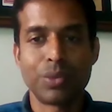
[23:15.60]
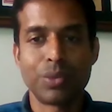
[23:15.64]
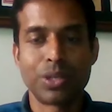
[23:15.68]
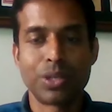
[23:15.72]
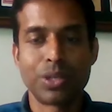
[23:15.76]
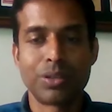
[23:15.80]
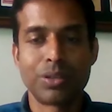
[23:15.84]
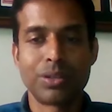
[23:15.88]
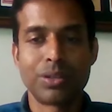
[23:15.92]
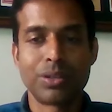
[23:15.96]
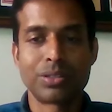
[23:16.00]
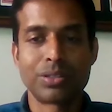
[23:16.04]

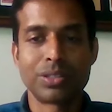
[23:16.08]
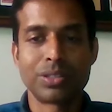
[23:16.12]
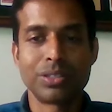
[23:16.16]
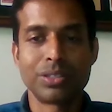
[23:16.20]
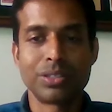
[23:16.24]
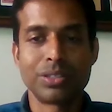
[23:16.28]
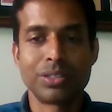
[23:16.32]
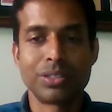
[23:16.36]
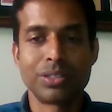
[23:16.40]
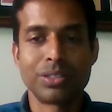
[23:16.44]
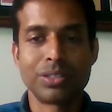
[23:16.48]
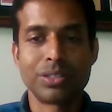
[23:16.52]
But
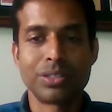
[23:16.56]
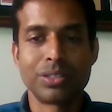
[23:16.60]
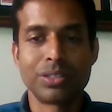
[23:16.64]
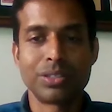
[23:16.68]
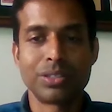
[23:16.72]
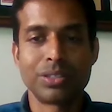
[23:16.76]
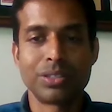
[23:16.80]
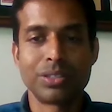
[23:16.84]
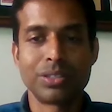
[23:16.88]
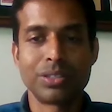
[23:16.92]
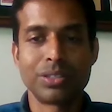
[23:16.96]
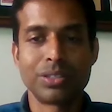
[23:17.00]
since we
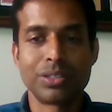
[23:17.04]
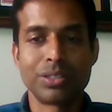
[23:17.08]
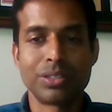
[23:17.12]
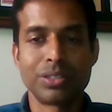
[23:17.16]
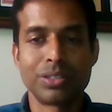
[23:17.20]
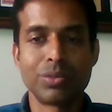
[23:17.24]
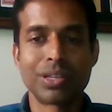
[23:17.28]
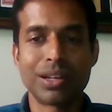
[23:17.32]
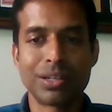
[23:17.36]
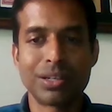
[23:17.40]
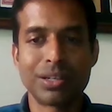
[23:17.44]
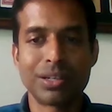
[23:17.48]
can't
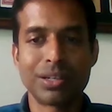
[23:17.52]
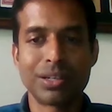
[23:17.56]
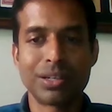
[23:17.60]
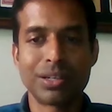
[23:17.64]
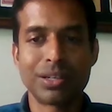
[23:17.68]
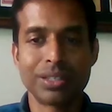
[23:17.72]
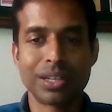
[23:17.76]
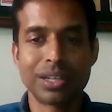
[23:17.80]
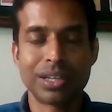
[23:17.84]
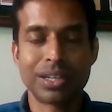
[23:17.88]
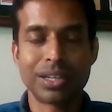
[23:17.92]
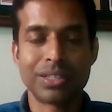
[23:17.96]

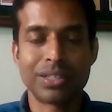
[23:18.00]
altogether,